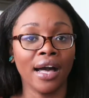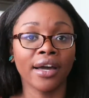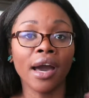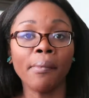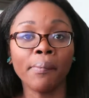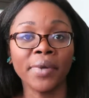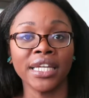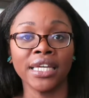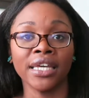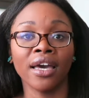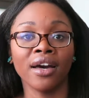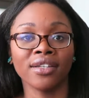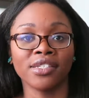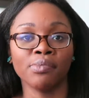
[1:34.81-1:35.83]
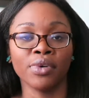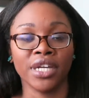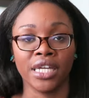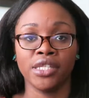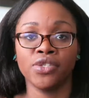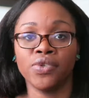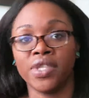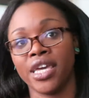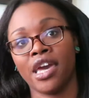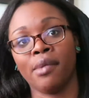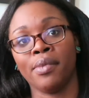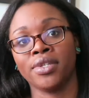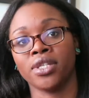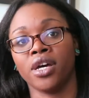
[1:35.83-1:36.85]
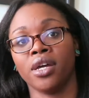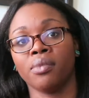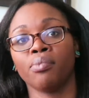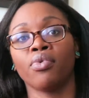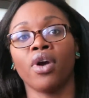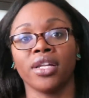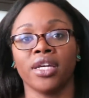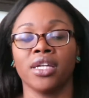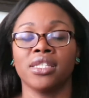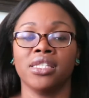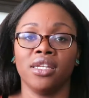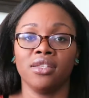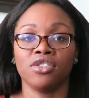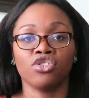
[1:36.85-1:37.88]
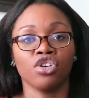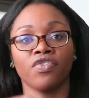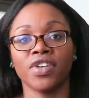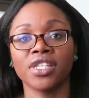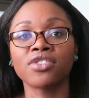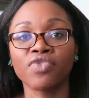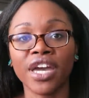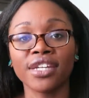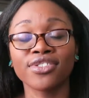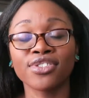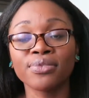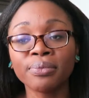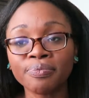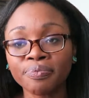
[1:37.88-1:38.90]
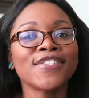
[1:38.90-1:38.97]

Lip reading: company to bring into the Amazon product and service range.